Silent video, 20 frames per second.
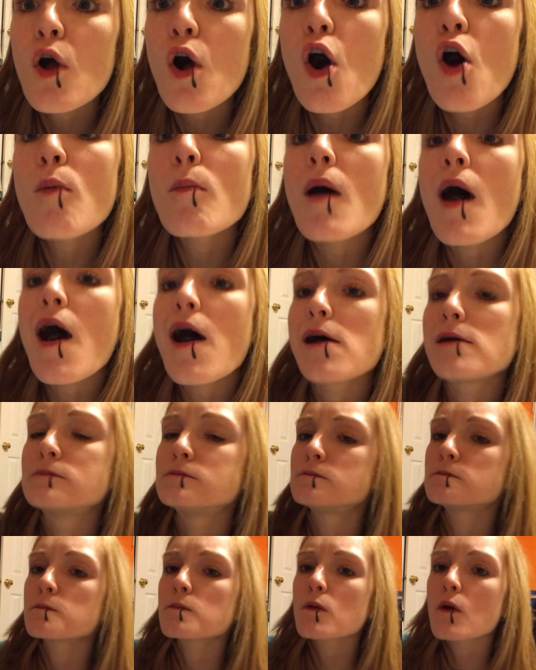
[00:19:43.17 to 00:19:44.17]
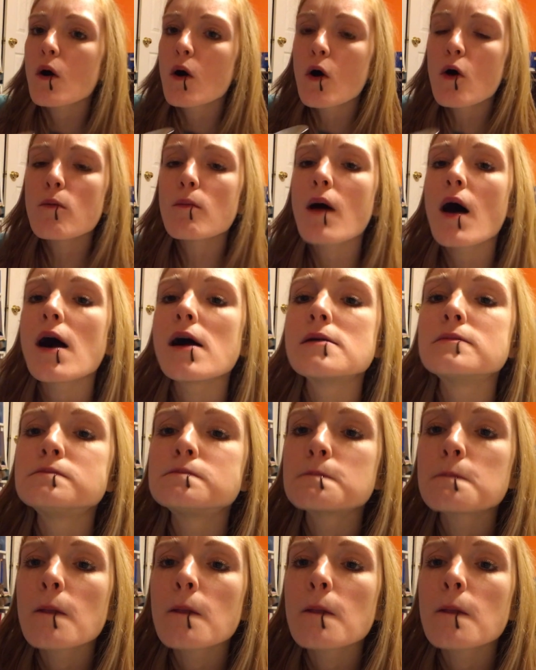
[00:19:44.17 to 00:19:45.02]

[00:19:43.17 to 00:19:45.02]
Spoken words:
Oh my, oh my.